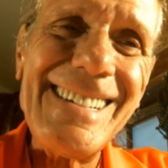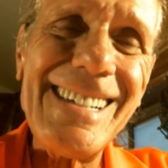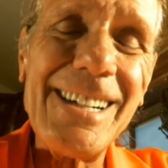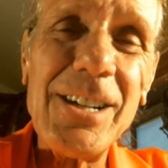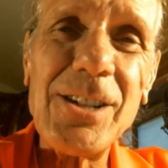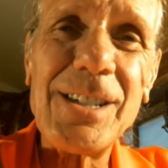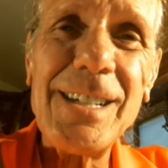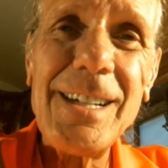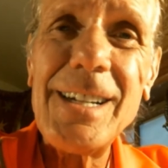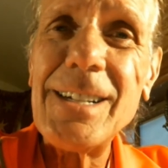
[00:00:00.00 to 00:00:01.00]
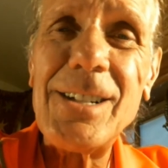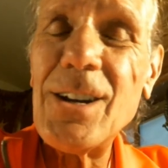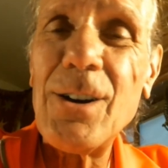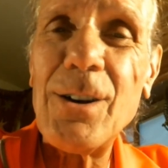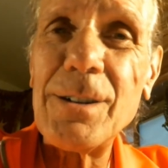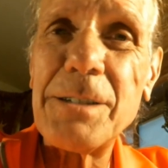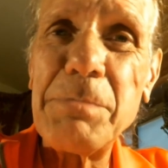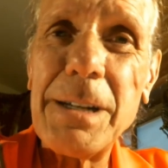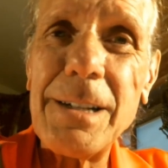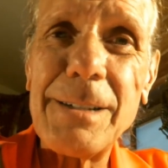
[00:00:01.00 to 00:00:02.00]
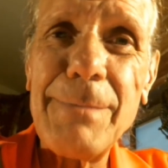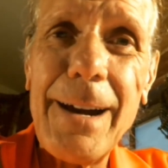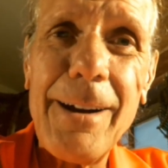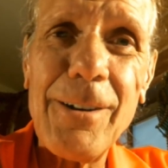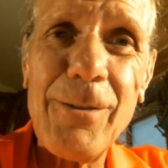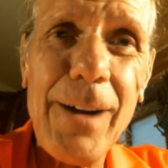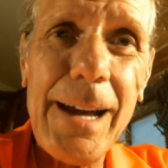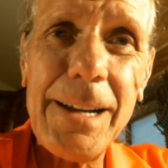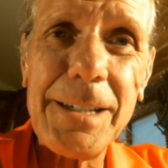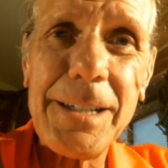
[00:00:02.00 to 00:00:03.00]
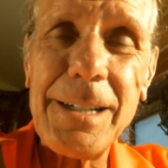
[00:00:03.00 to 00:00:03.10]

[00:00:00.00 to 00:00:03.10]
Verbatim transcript: she goes, no, it's because my arthritis.